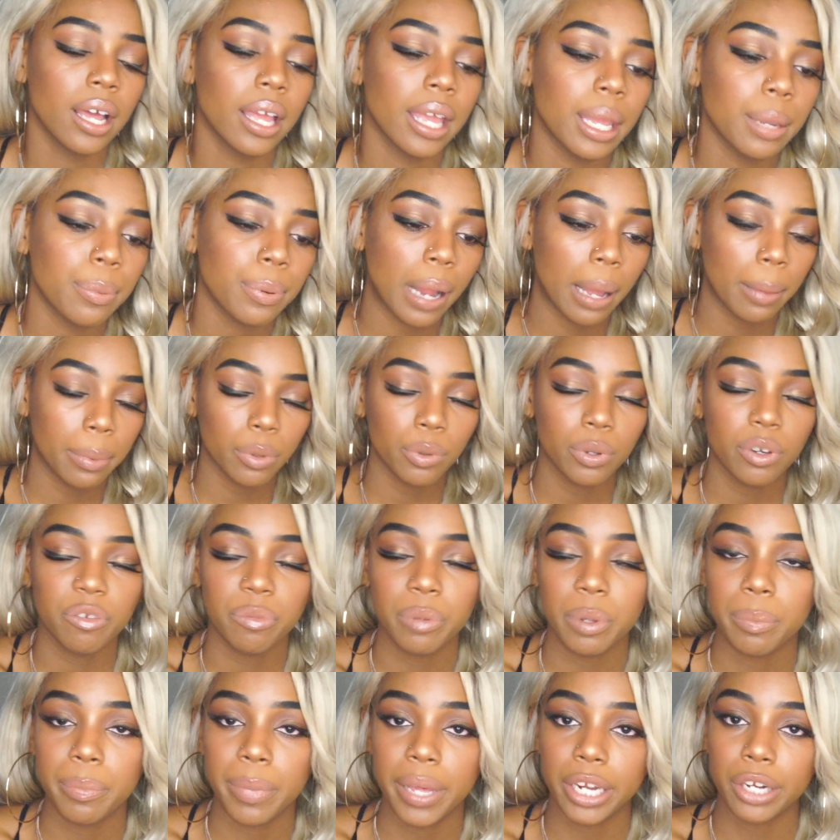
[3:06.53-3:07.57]
It probably would have
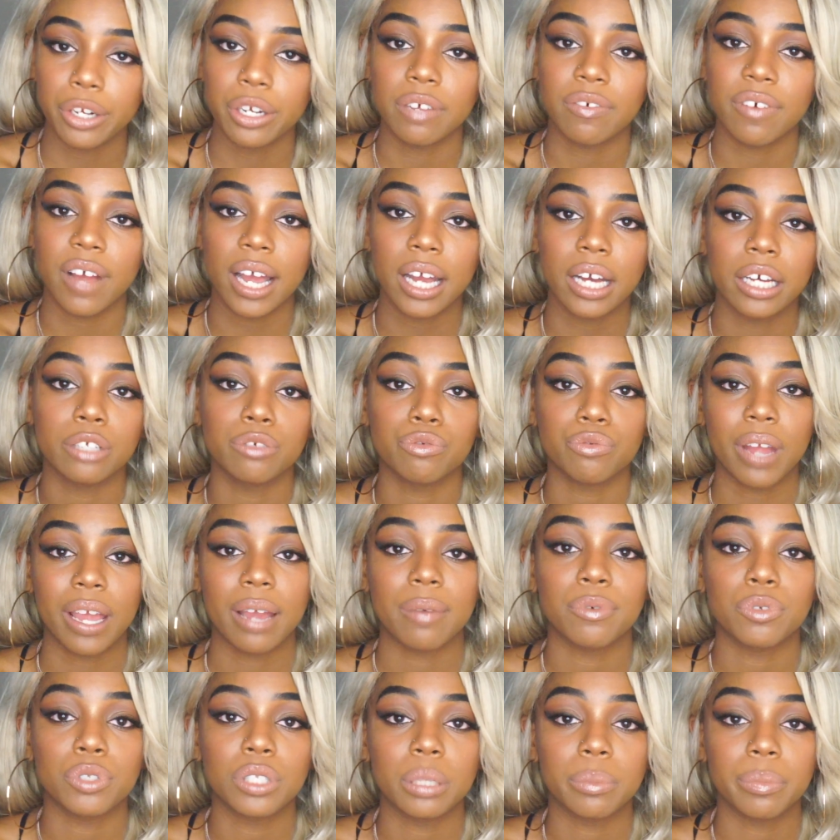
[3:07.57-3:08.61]
been better if I
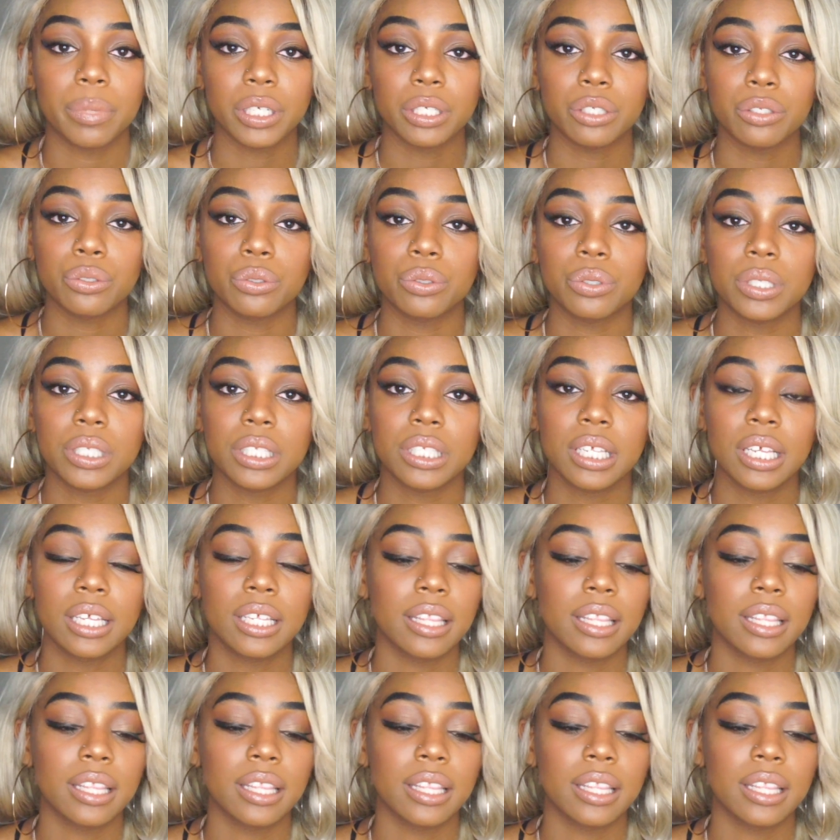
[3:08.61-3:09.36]
unraveled the bundles.